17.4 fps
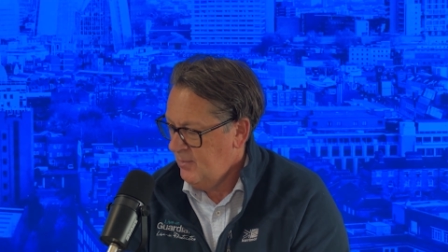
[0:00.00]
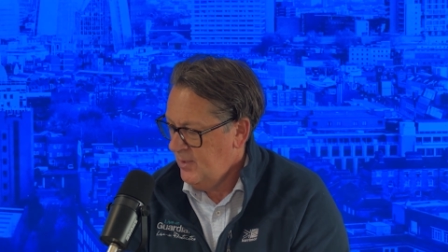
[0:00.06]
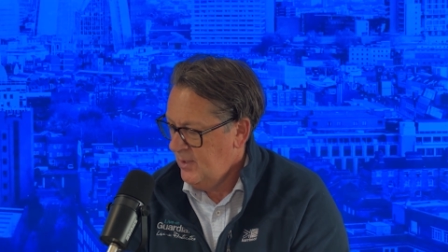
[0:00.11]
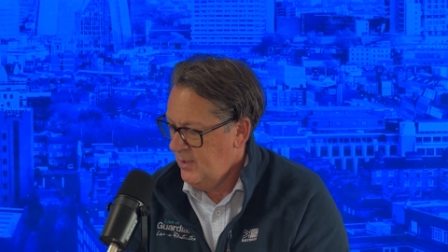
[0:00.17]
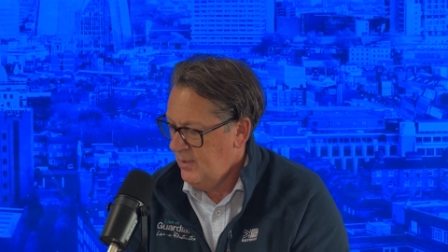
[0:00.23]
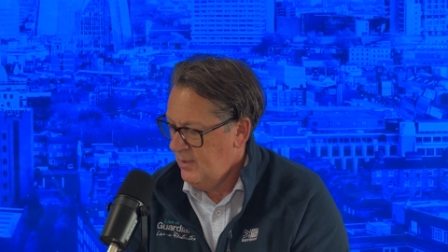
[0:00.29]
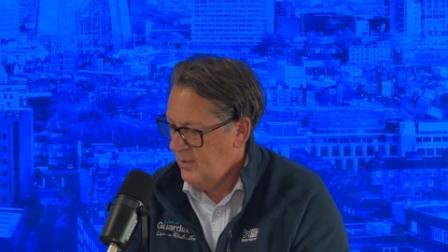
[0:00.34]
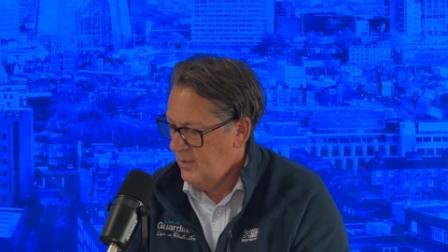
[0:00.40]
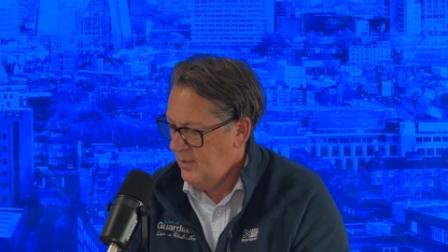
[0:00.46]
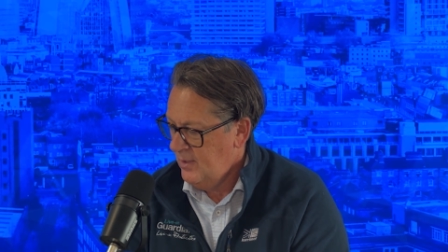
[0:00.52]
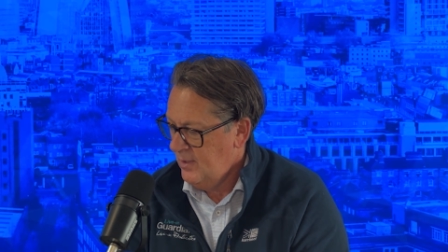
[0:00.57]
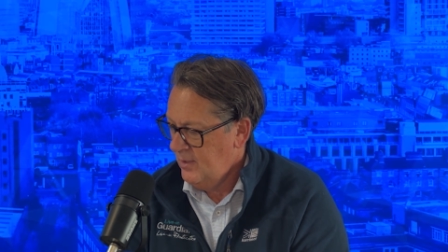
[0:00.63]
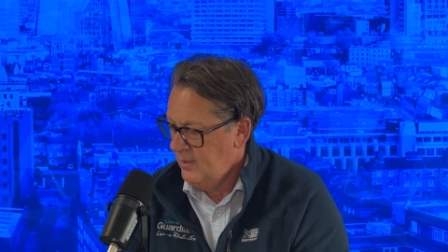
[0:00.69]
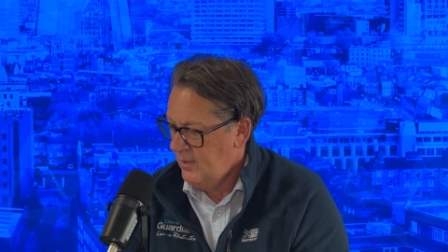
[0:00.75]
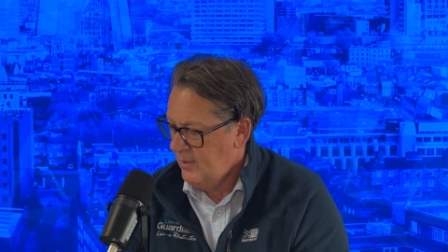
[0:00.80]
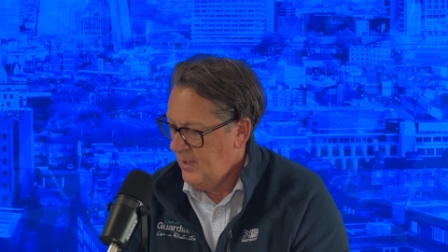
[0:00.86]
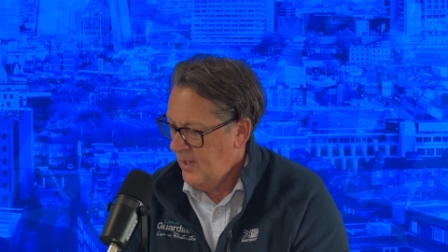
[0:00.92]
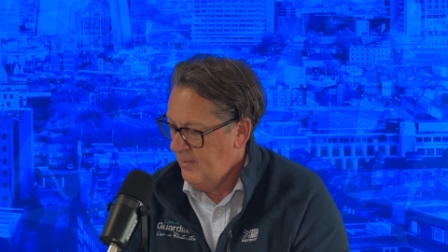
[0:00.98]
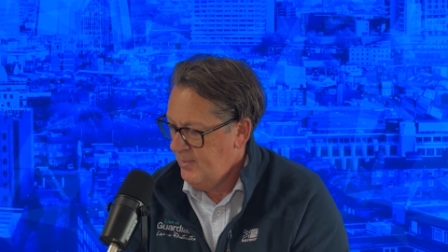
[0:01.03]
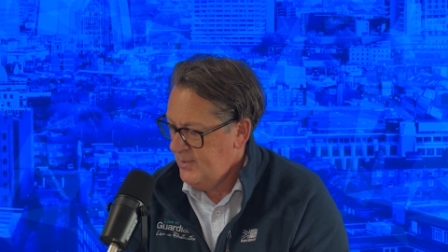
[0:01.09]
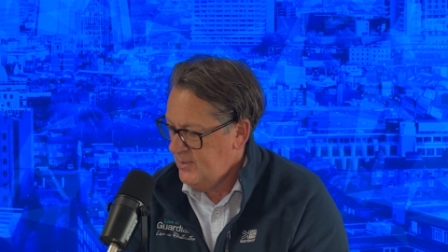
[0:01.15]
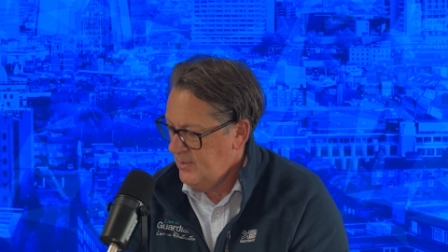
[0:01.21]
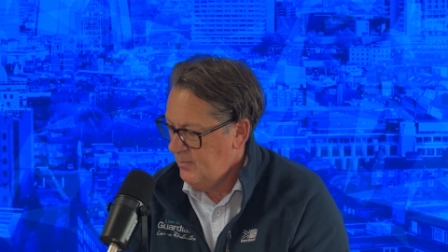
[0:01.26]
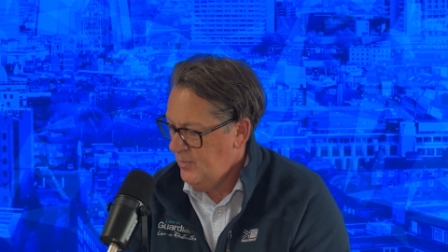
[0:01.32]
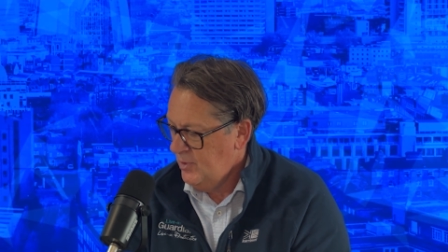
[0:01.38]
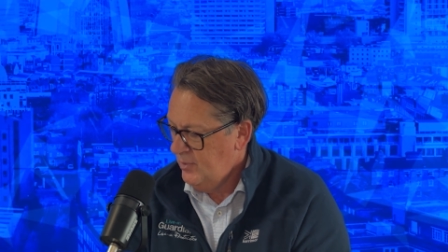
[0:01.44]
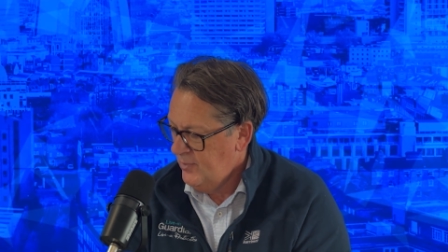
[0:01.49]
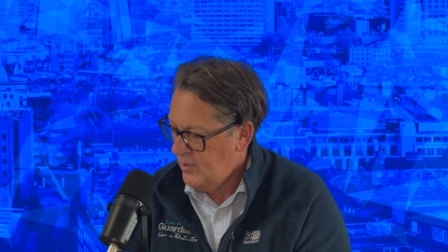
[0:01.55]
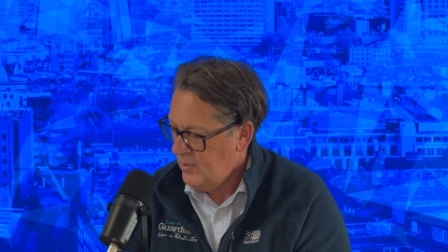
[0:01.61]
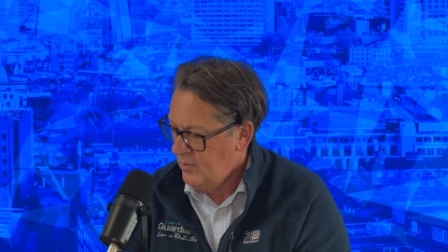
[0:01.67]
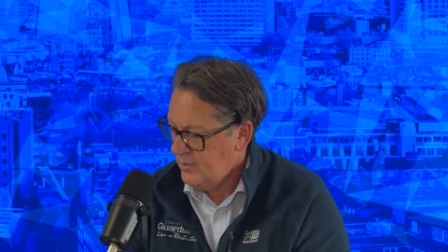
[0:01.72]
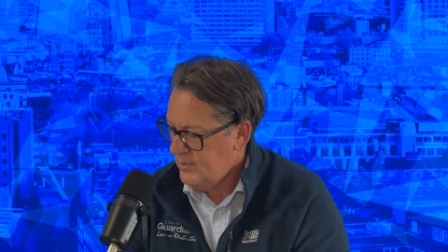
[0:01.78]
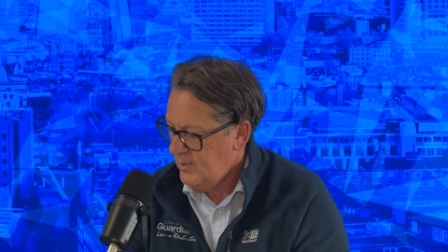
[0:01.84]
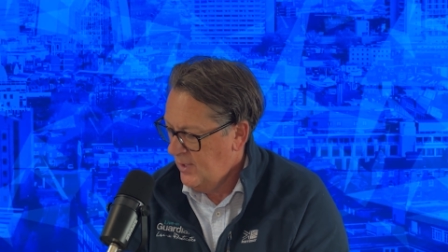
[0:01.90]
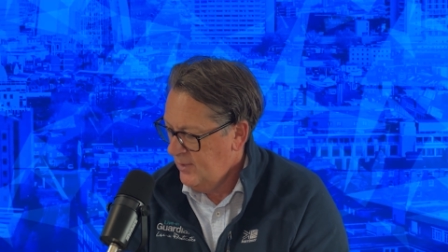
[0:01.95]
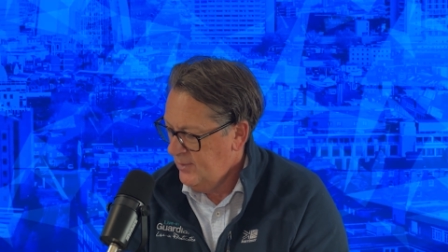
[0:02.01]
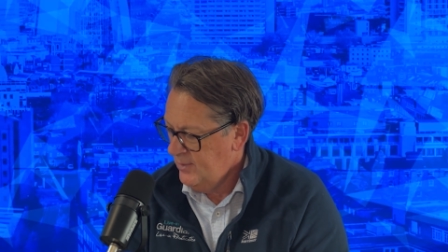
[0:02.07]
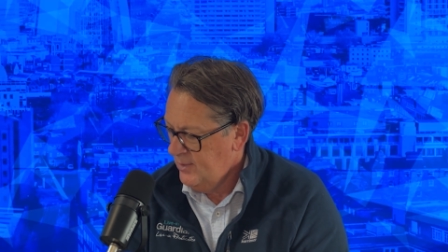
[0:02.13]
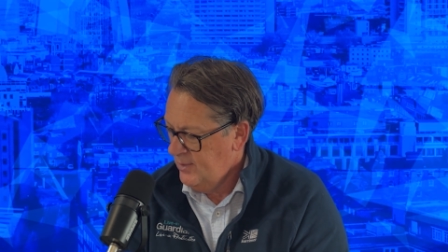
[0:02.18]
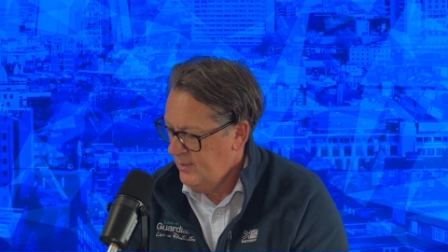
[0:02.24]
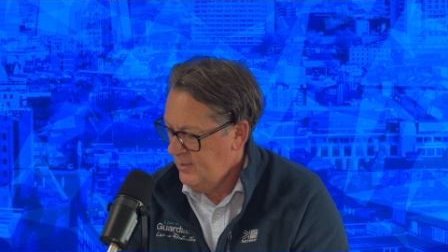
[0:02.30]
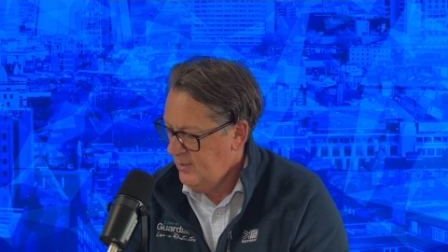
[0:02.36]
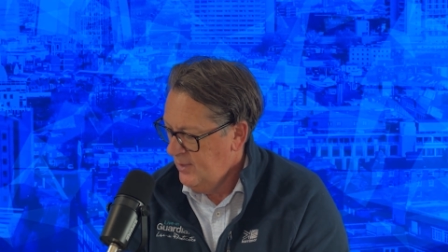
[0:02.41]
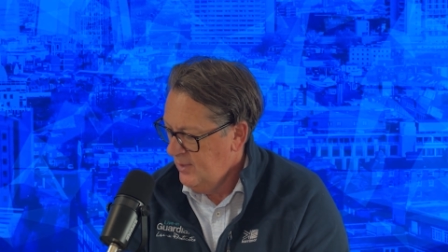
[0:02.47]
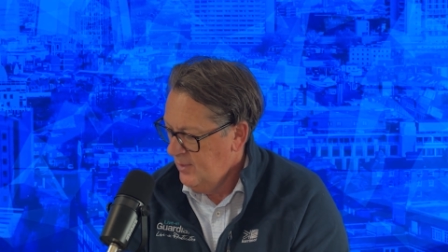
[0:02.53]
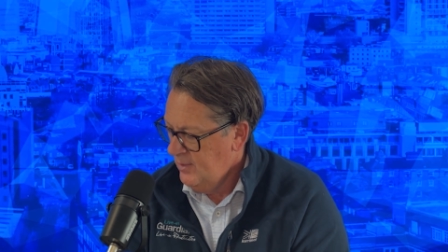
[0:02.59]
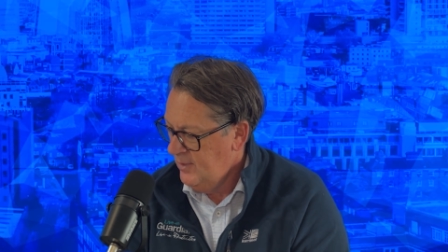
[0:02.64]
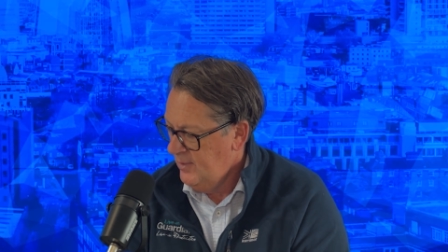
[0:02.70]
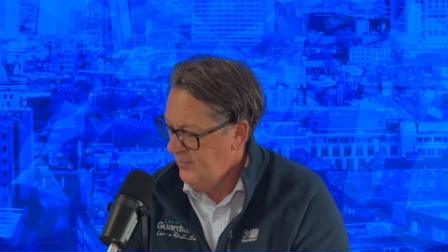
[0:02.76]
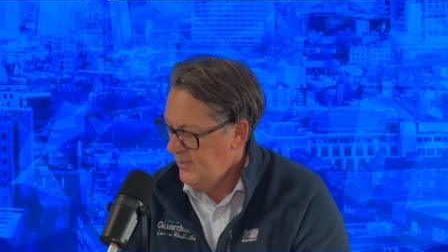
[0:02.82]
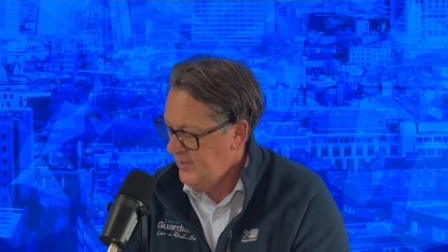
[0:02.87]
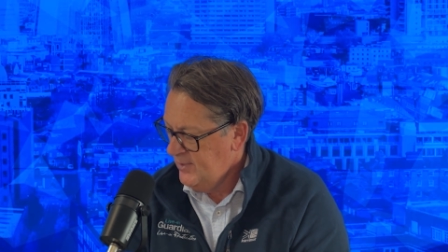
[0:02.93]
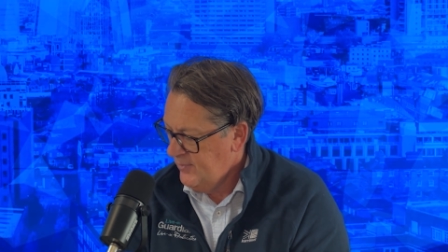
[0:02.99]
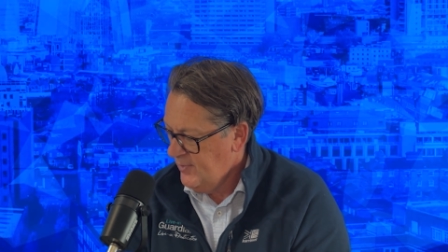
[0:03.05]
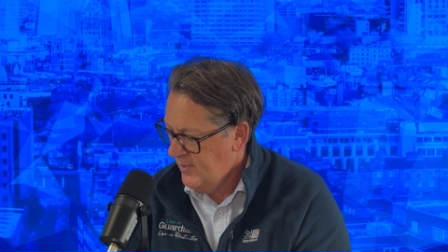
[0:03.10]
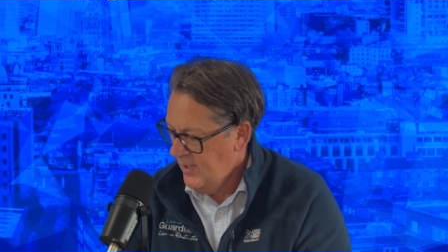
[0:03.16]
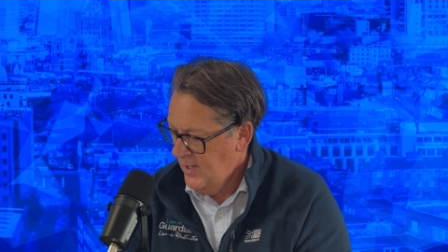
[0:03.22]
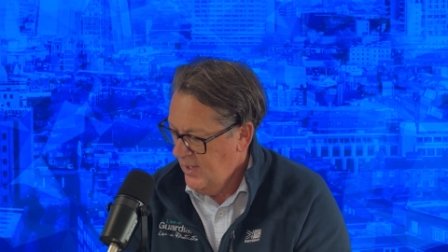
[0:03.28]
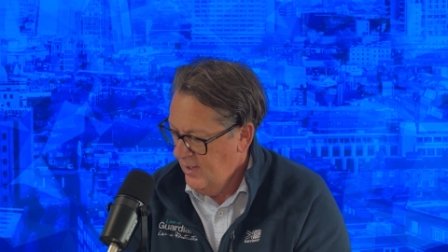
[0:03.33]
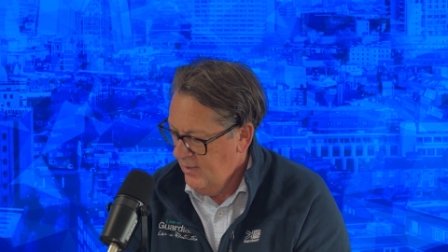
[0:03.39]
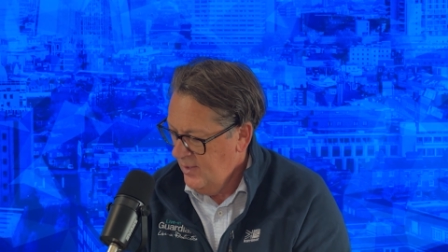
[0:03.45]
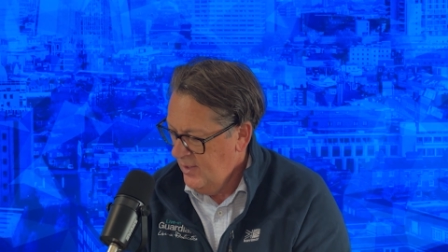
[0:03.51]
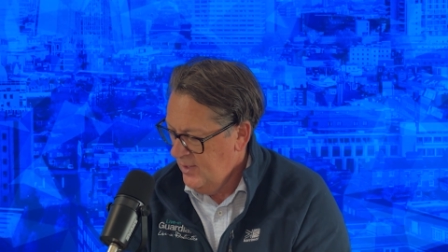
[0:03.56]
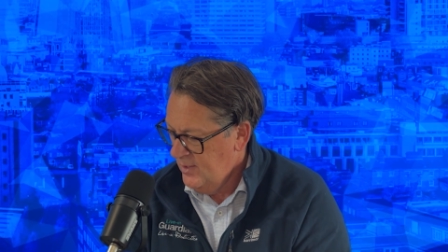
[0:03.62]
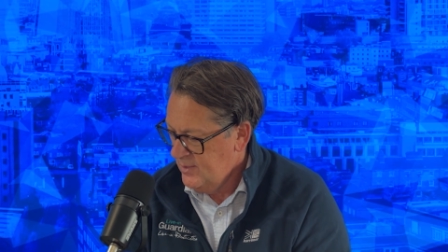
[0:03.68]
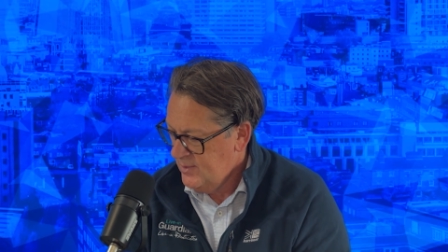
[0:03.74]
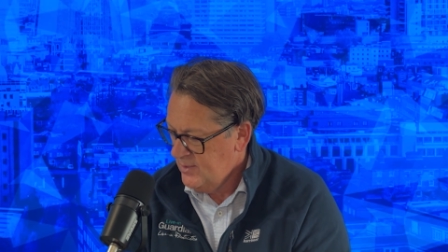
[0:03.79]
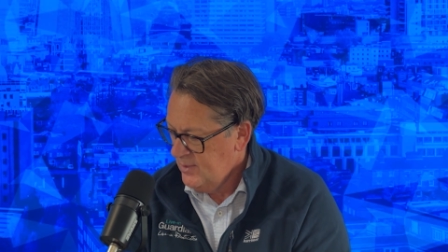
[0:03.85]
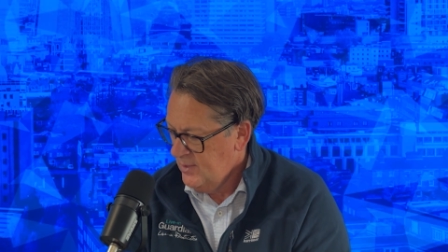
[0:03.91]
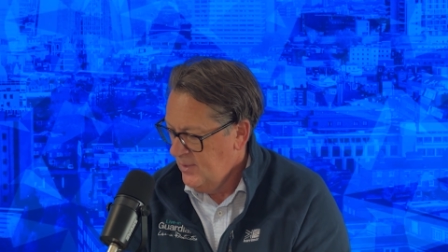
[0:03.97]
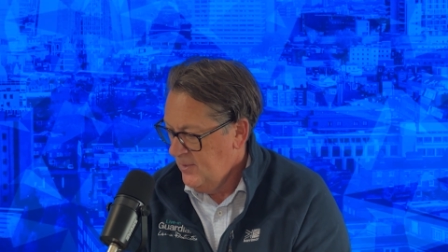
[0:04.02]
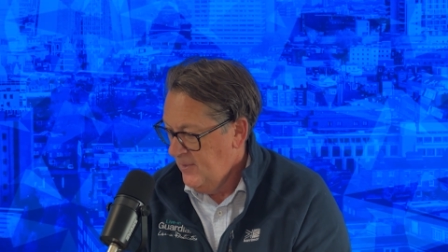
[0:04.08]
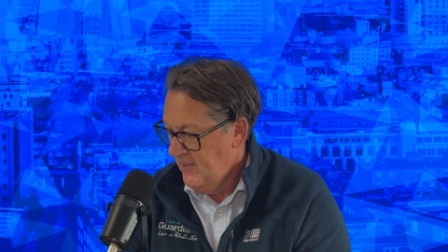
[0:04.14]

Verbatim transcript: I mean, uh, they, are happy to move across London, live in different areas.